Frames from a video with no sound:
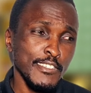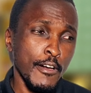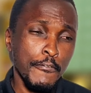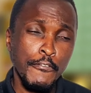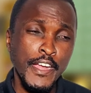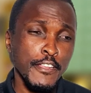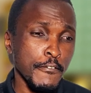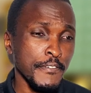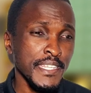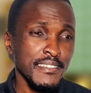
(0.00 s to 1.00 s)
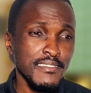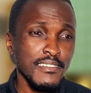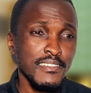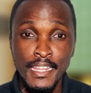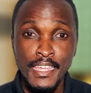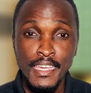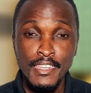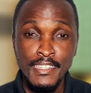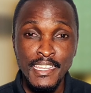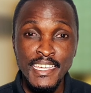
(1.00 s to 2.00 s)
you're afraid of it,
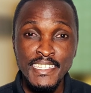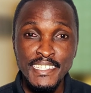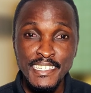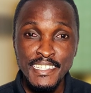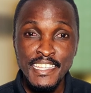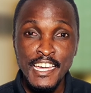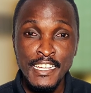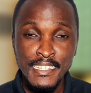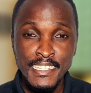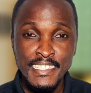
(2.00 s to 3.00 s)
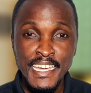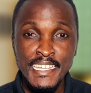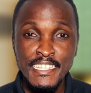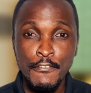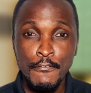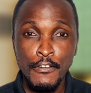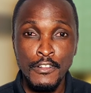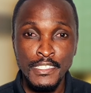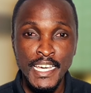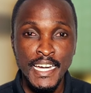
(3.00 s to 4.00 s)
delete the data
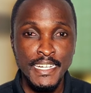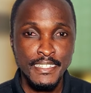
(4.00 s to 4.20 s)
folder.